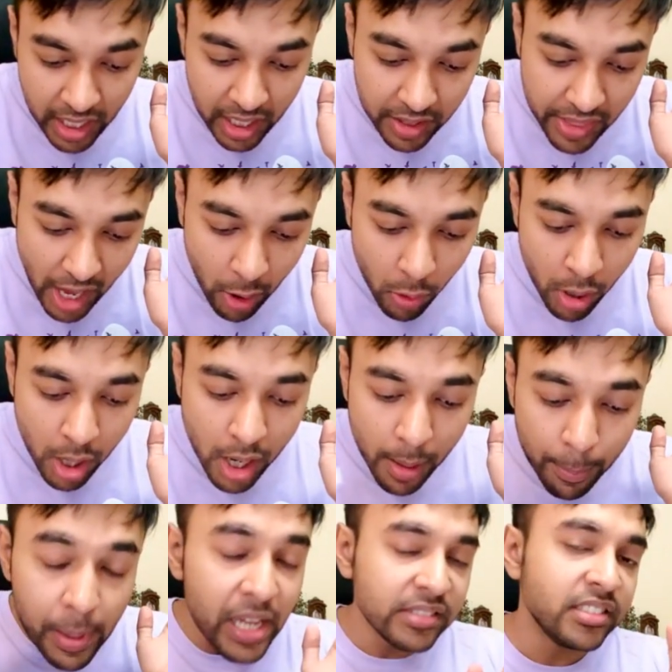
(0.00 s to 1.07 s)
Now,
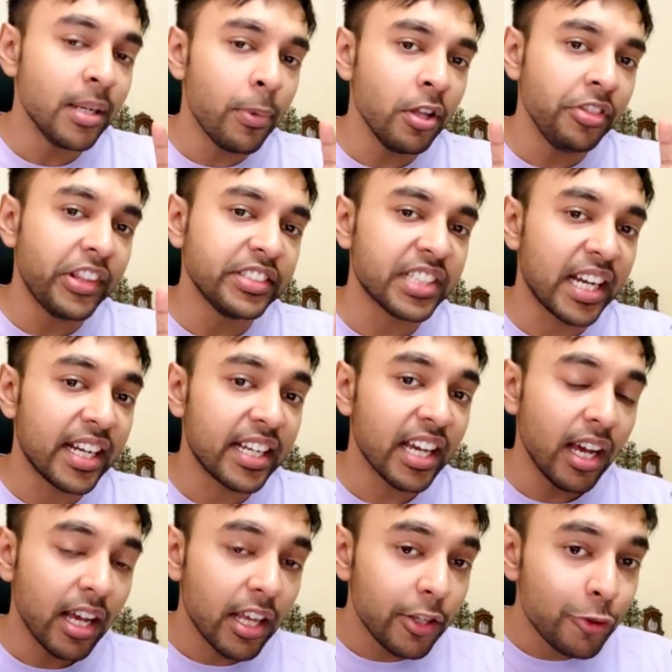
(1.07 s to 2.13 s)
Based upon this
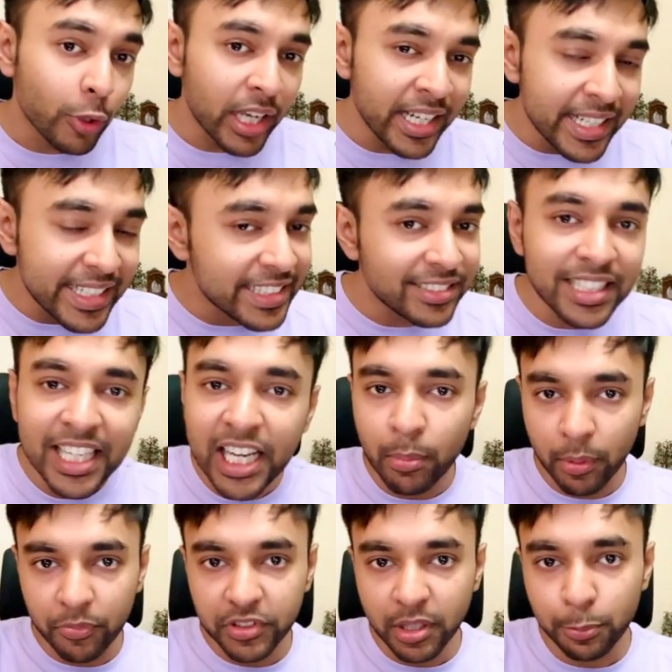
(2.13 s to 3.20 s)
idea, you can easily come
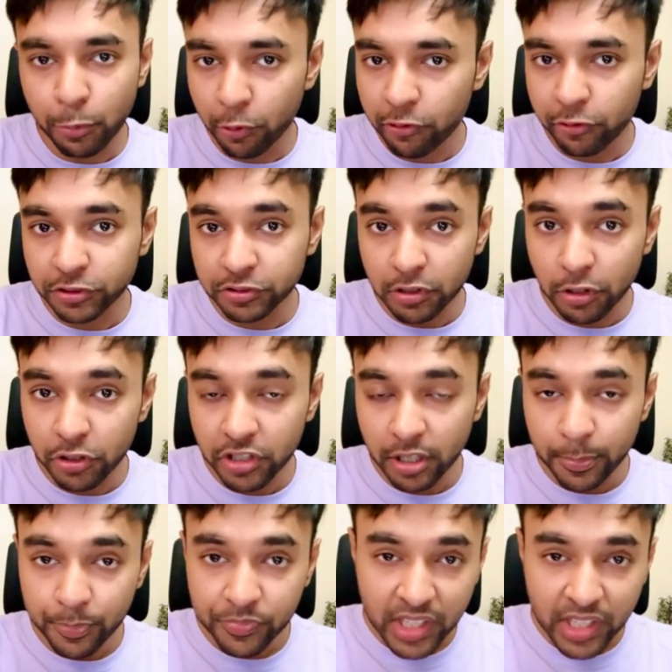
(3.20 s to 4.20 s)
up with a brute force solution.